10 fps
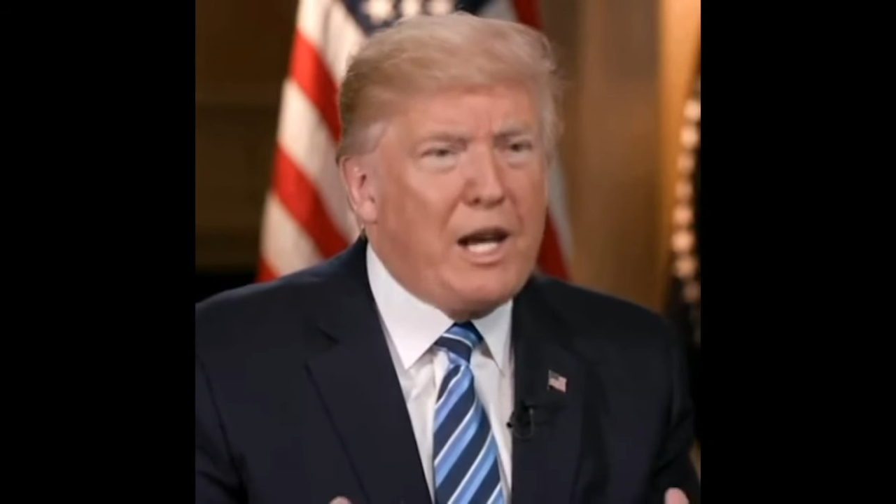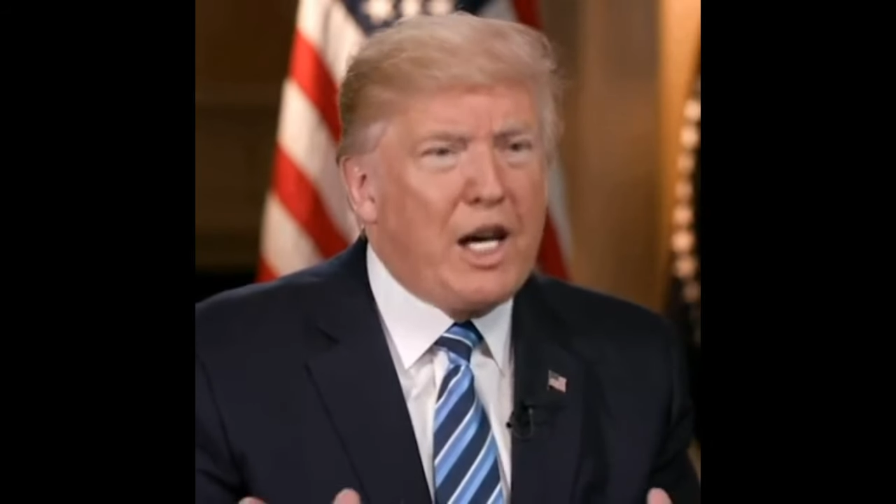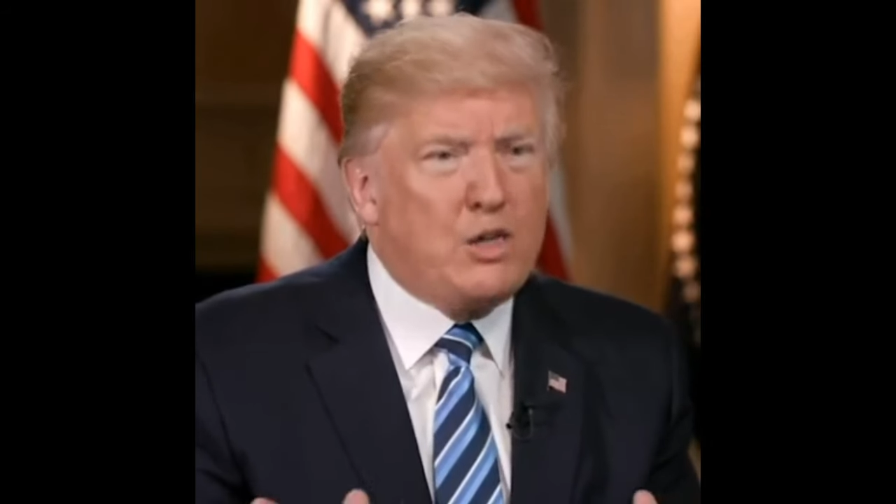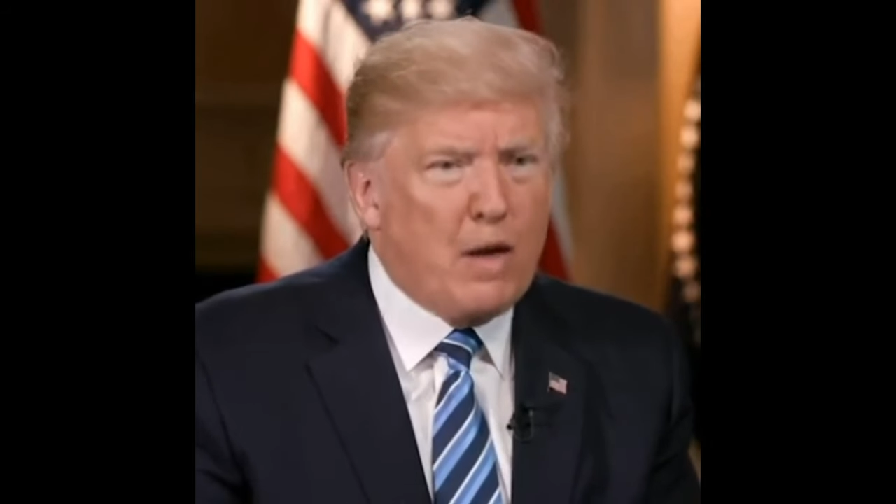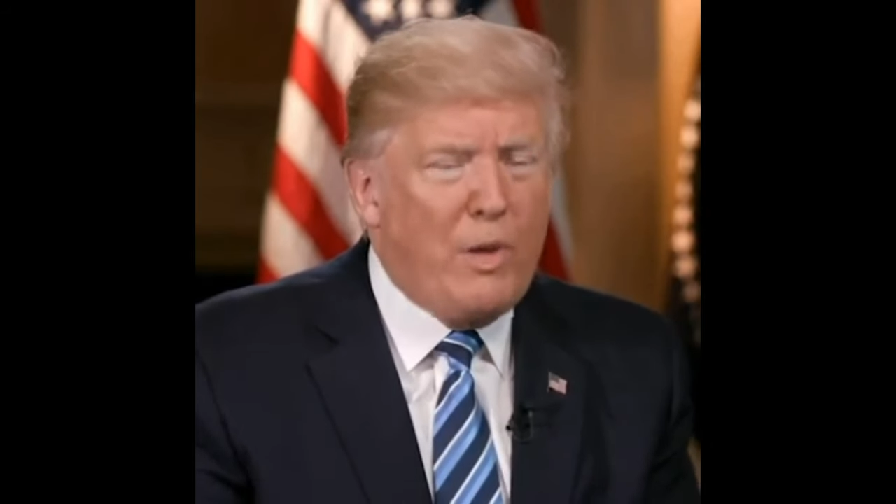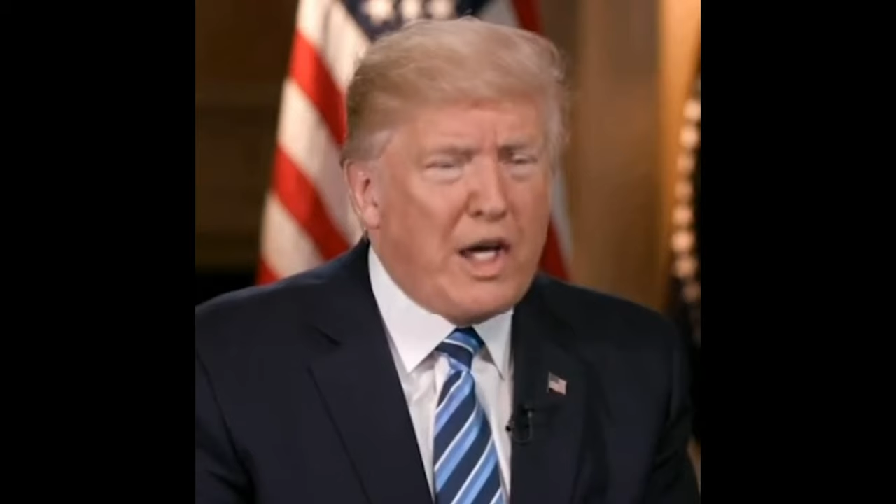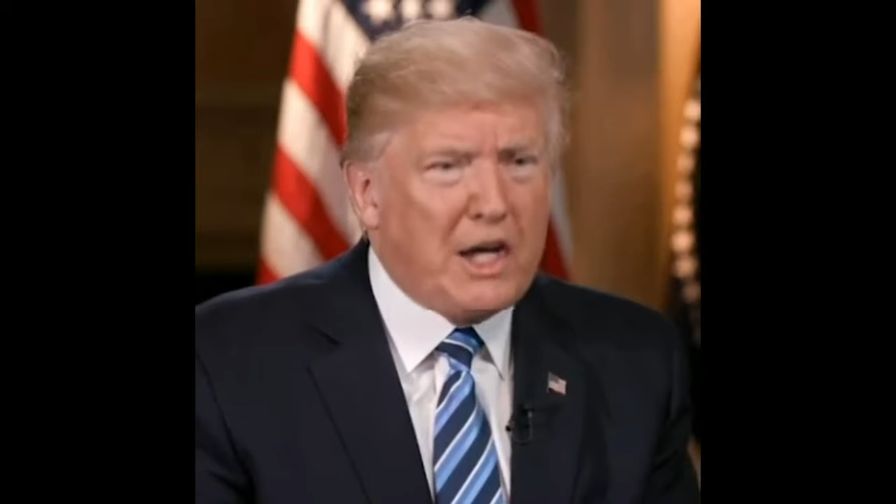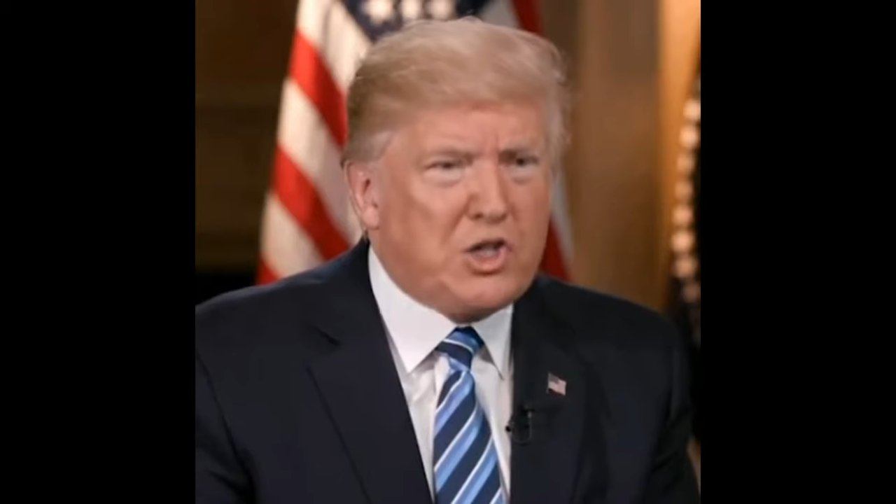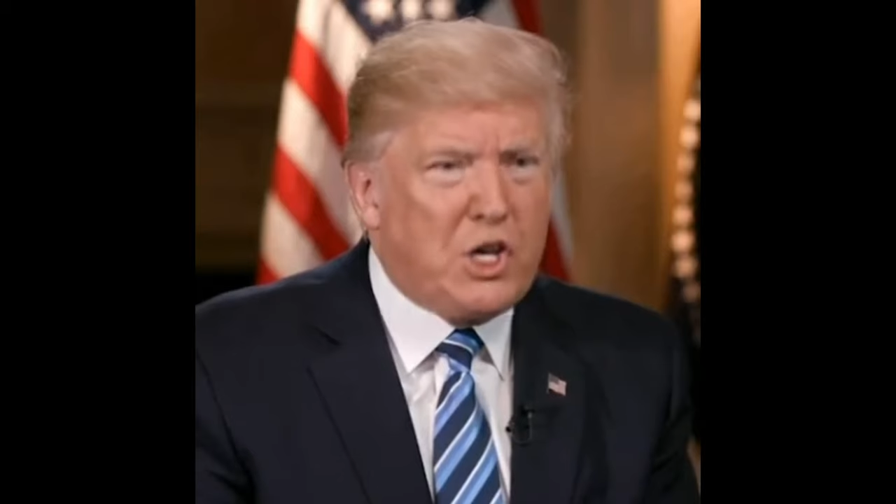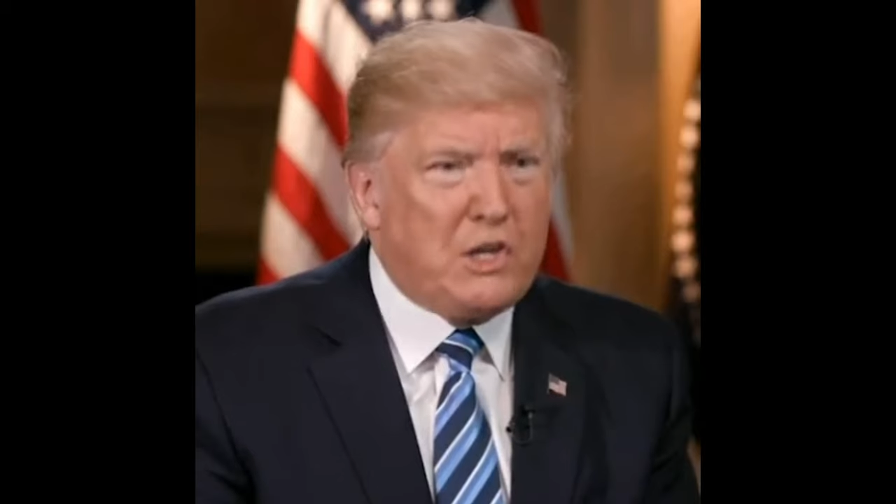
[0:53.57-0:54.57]

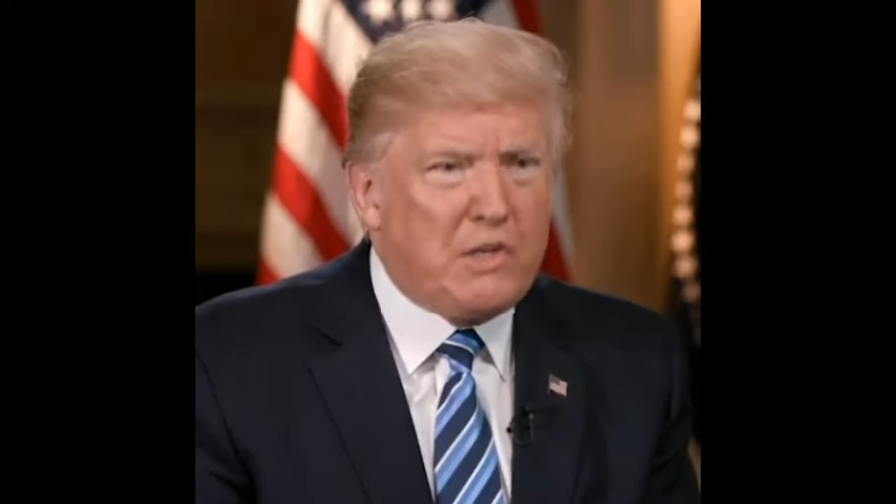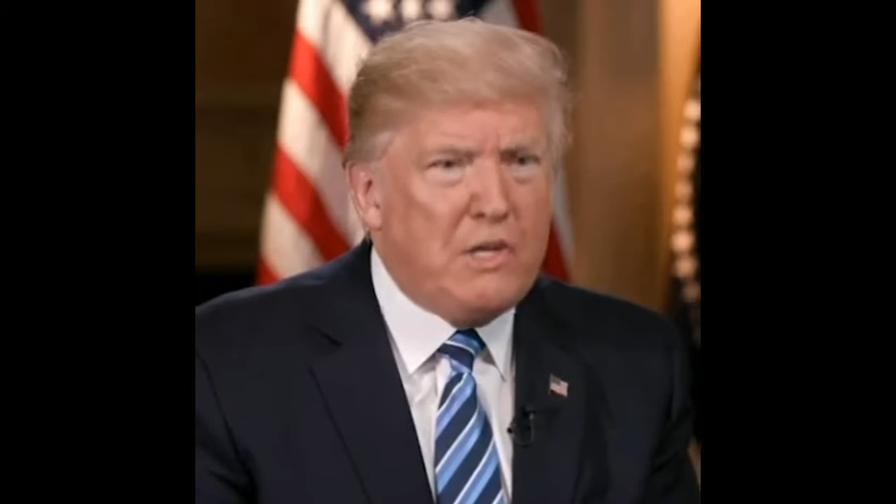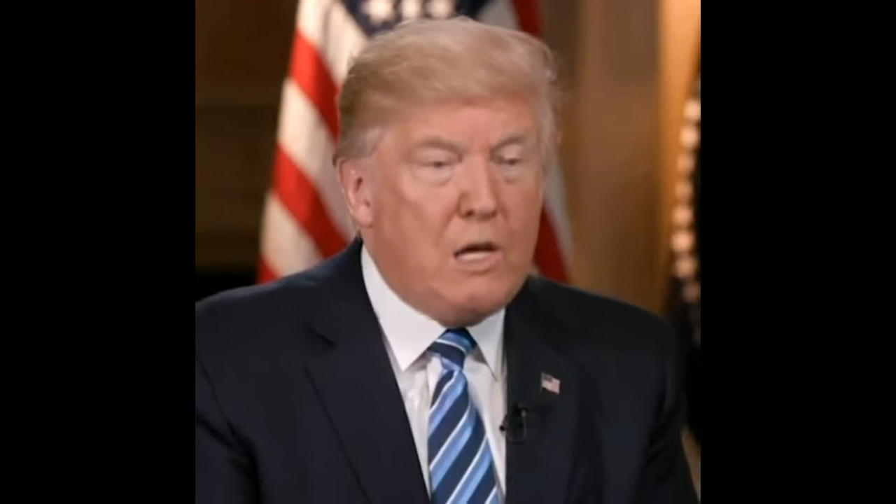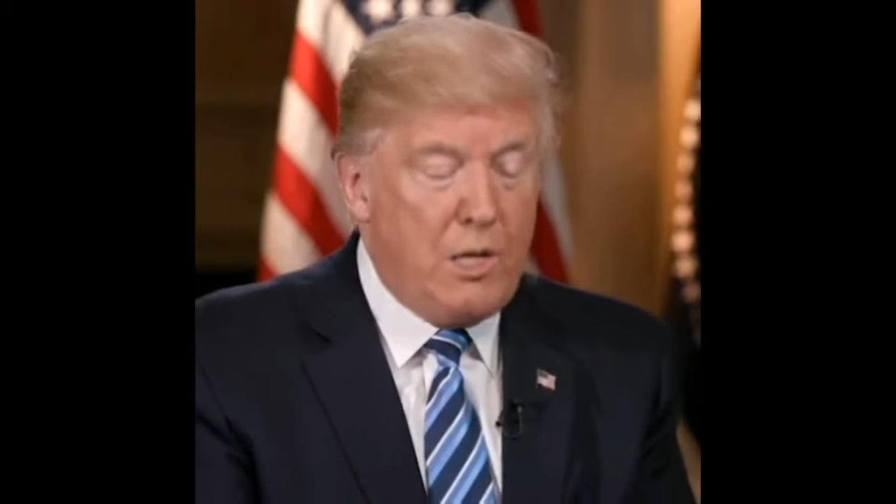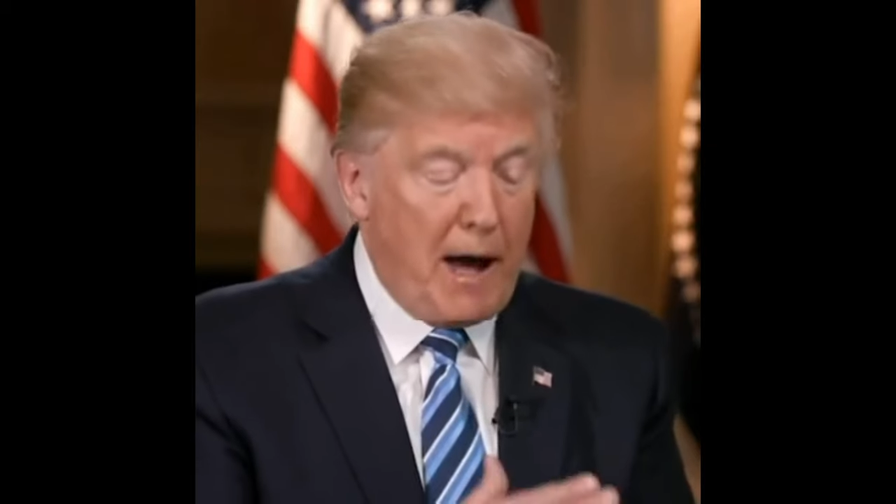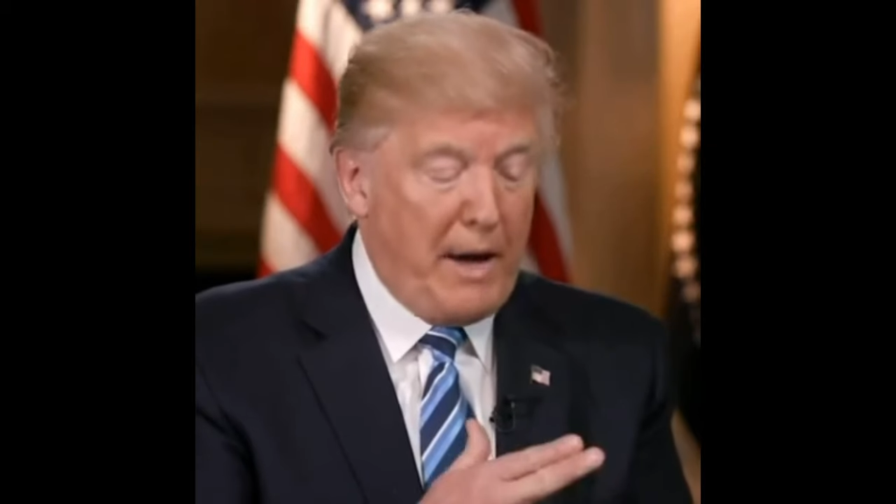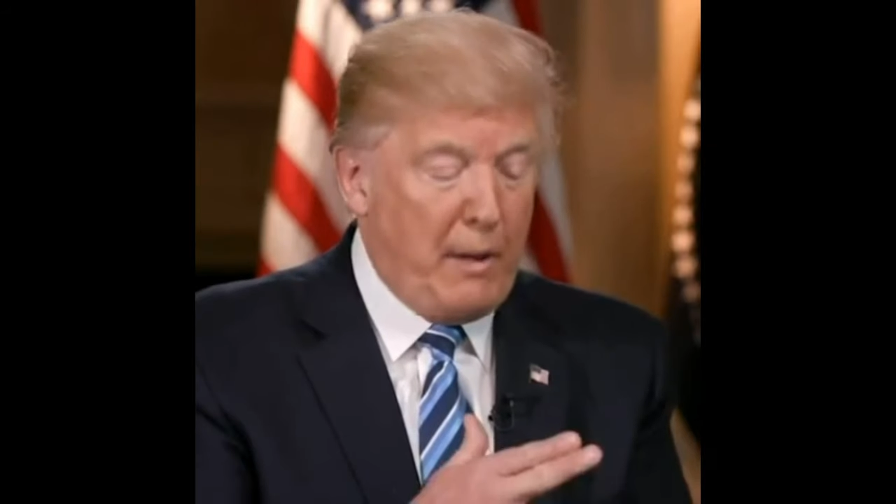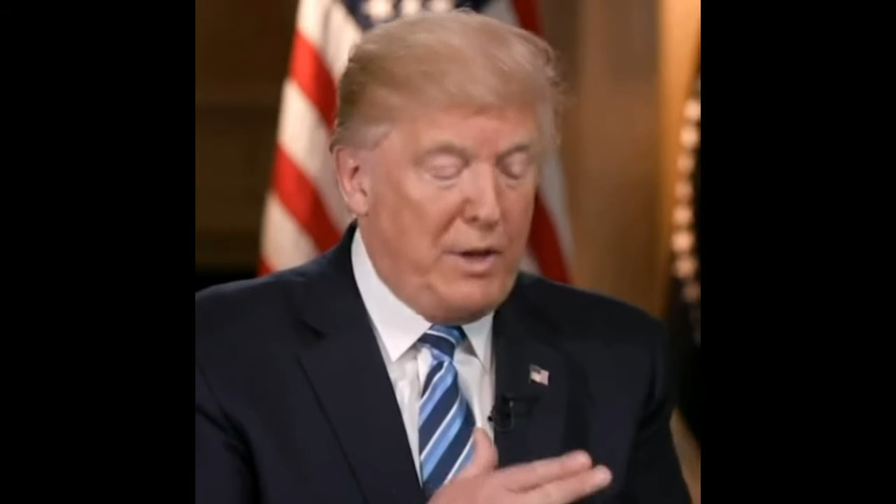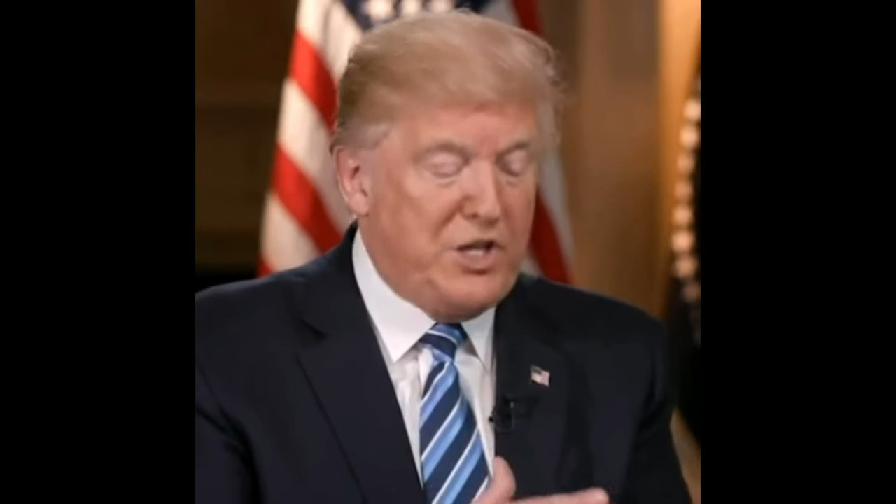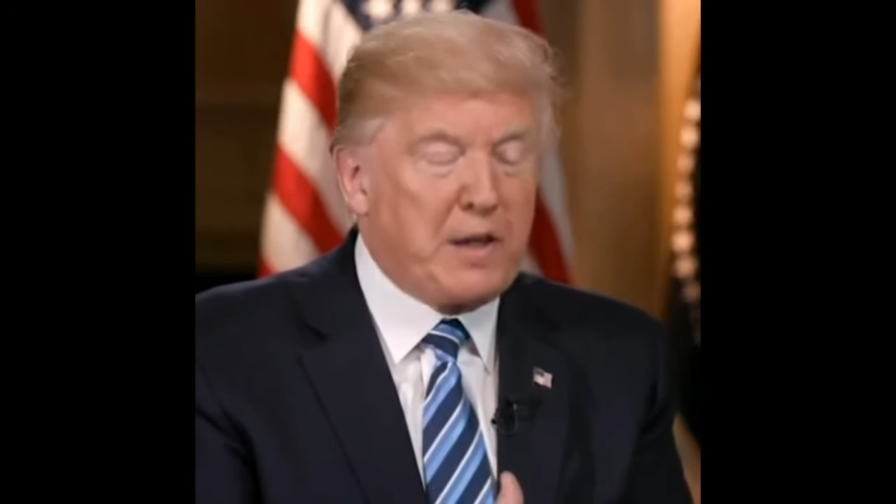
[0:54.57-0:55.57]
intimidation,
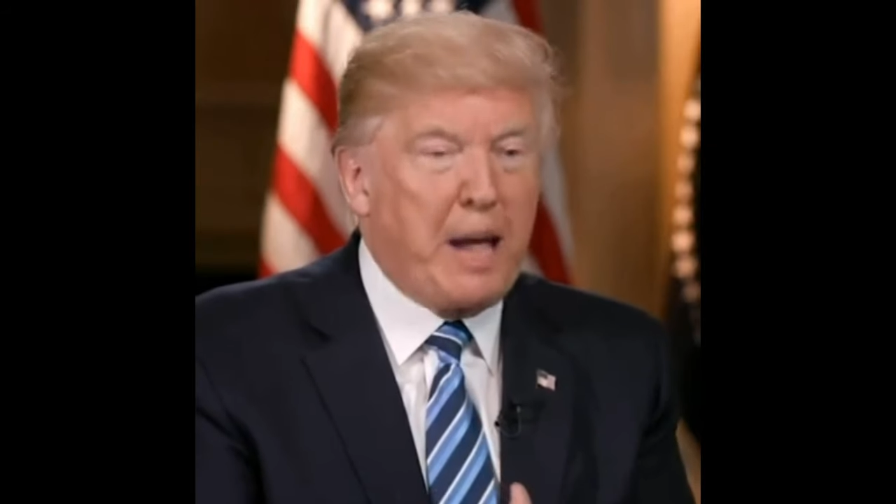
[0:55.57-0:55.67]
violence,